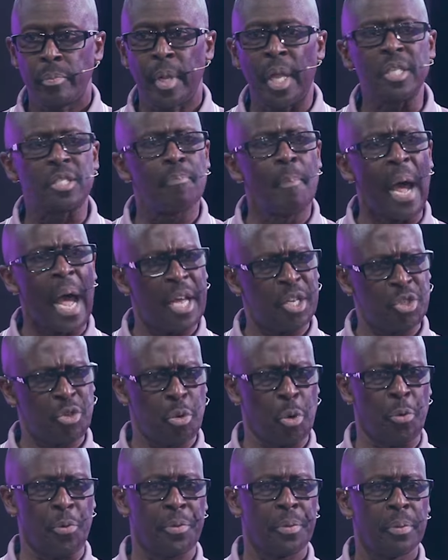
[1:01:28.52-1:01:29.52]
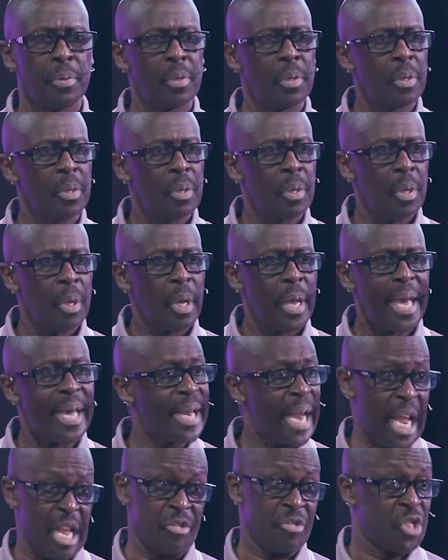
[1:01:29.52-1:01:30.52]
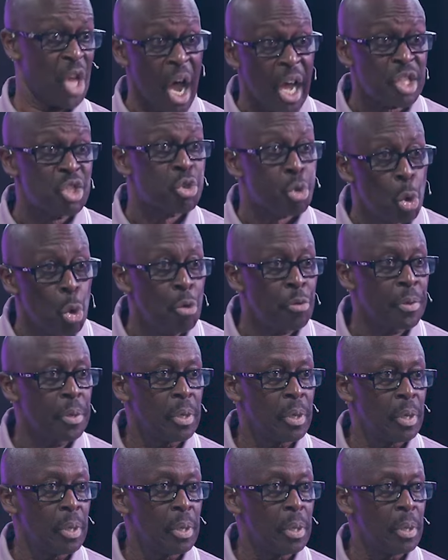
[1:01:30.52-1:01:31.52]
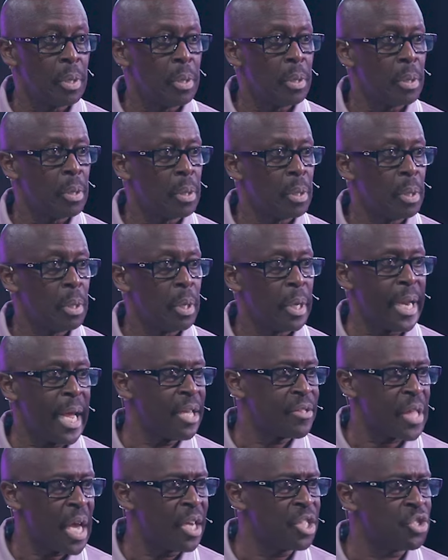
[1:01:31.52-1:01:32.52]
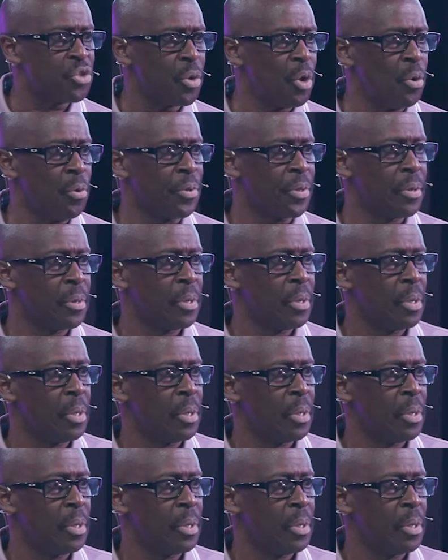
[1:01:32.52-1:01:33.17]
It's my truth. It ain't the truth. It ain't the truth.